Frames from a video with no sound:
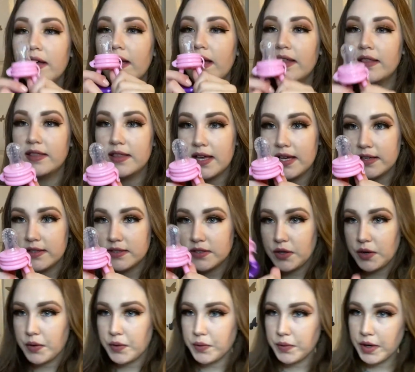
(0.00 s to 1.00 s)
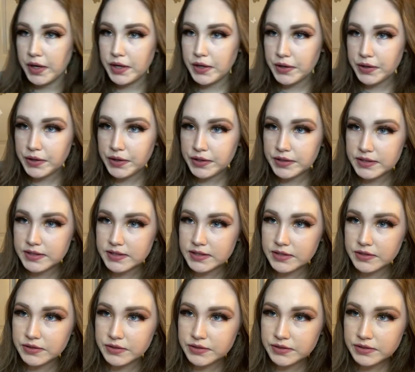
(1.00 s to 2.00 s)
this right here, this
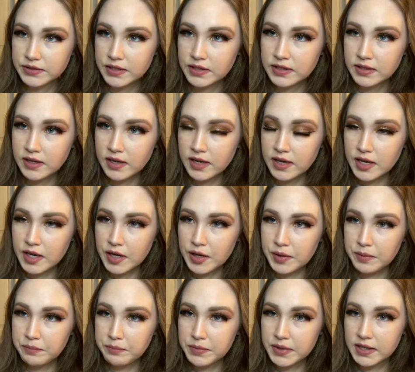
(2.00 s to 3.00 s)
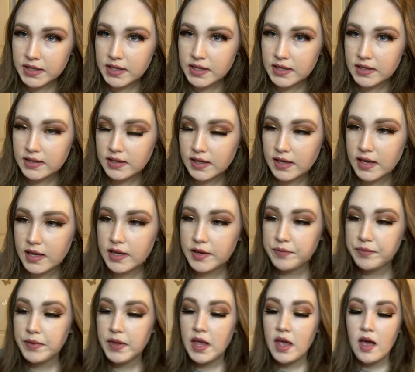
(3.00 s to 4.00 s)
little binky thingy.
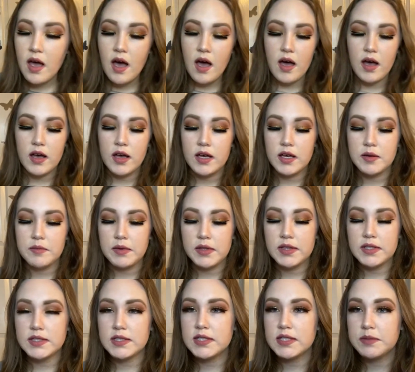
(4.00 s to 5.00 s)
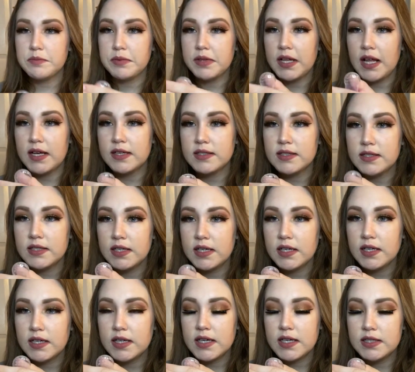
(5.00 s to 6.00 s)
Um, this is
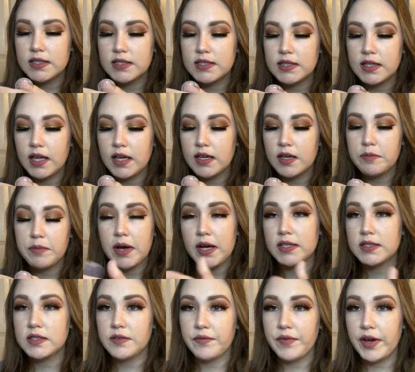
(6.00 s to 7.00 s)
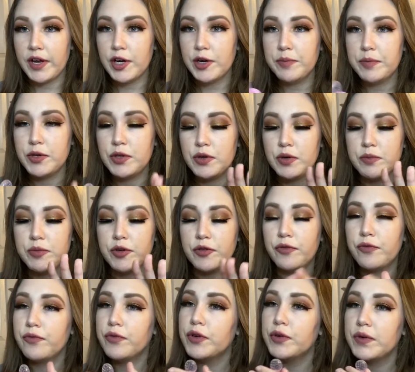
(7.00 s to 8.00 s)
plastic. It's like a pacifier, but you can put
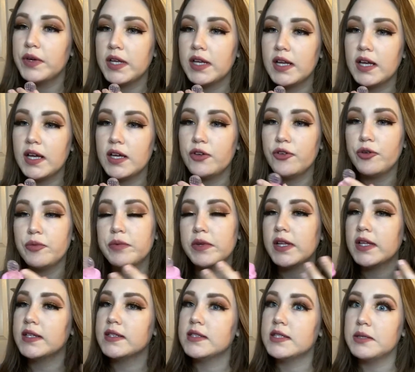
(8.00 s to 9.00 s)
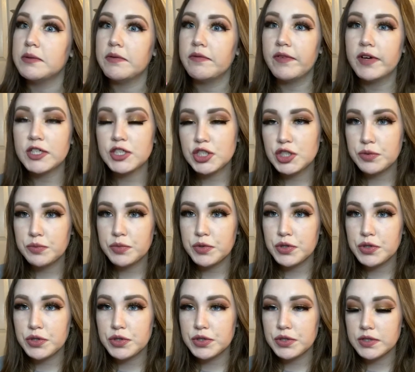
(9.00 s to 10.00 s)
fruit in it. You can put like steamed
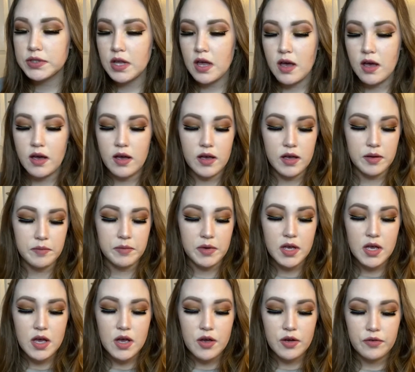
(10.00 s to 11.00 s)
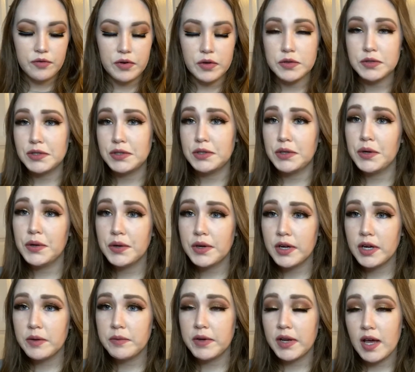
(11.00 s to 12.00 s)
vegetables, um, frozen
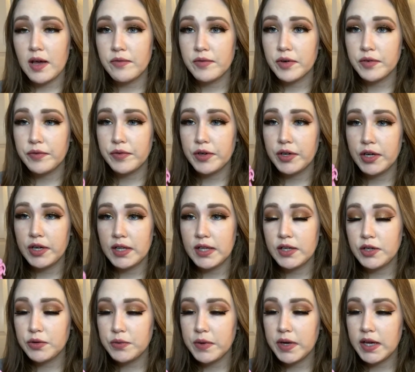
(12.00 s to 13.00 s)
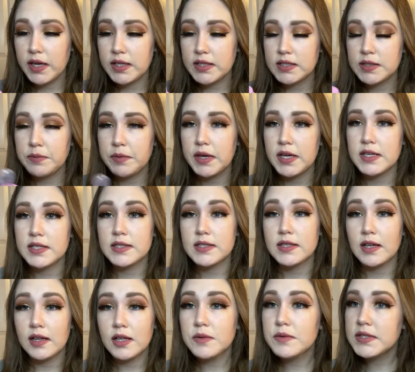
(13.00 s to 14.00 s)
yogurt, whatever for your little ones because
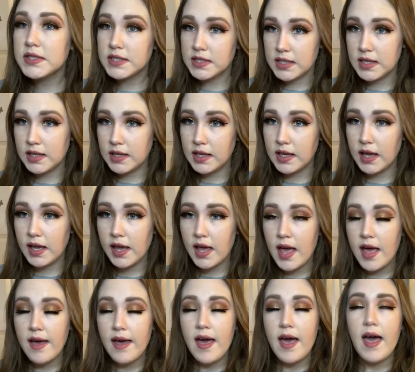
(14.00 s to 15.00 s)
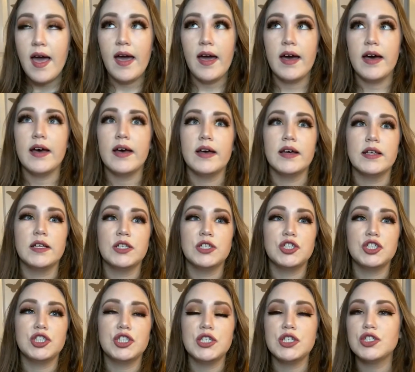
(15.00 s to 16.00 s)
Stella was teething and
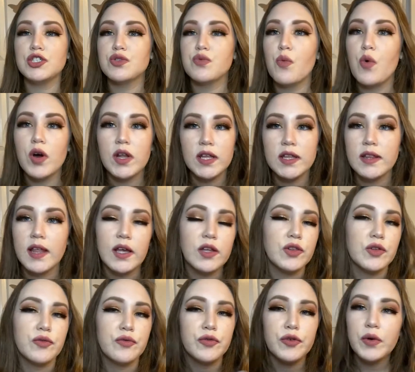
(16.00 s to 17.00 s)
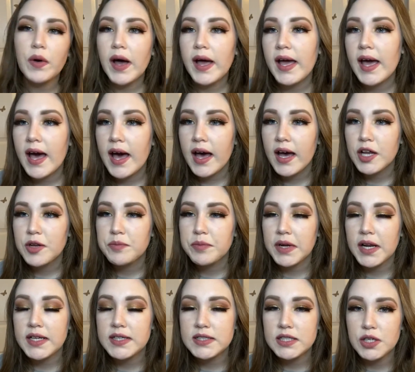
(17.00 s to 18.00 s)
she just wanted like the fruit I had, but
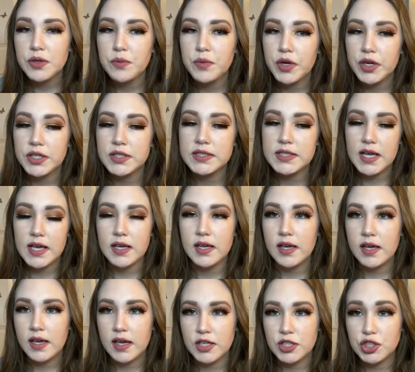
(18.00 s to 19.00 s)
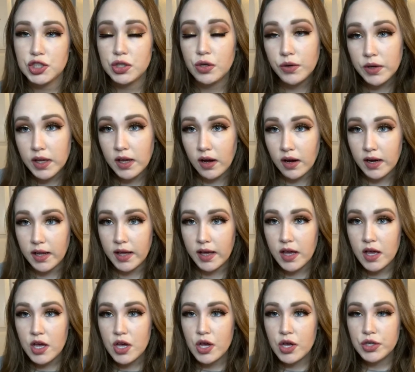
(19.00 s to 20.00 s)
I didn't want her taking it and choking on it.
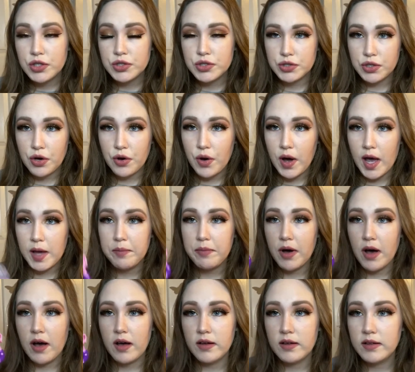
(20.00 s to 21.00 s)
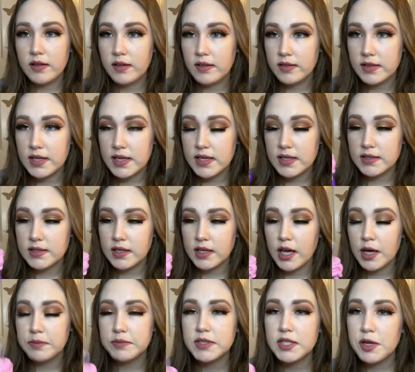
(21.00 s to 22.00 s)
So I bought these. It
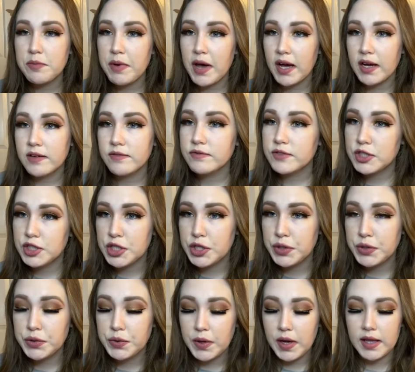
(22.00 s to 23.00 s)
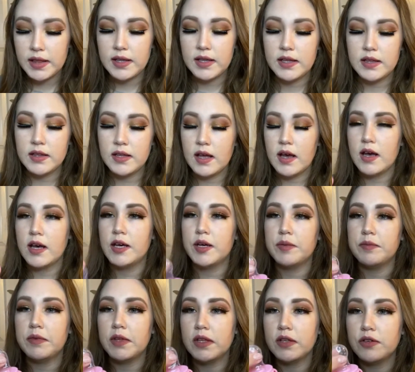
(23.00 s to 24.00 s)
comes in a pack of two and then
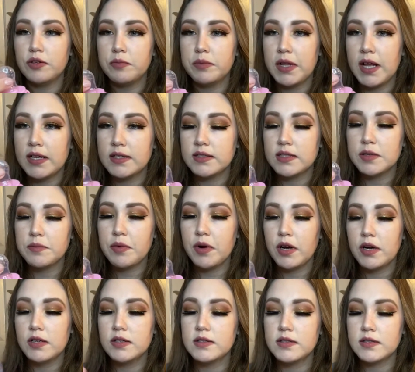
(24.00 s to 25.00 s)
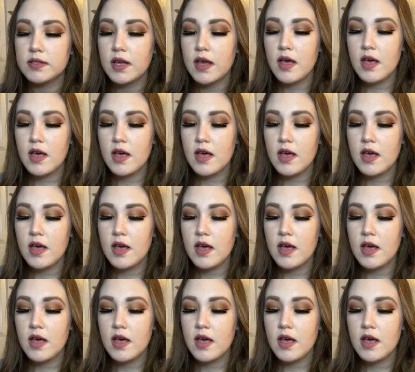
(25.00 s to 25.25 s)
um, the little plastic parts.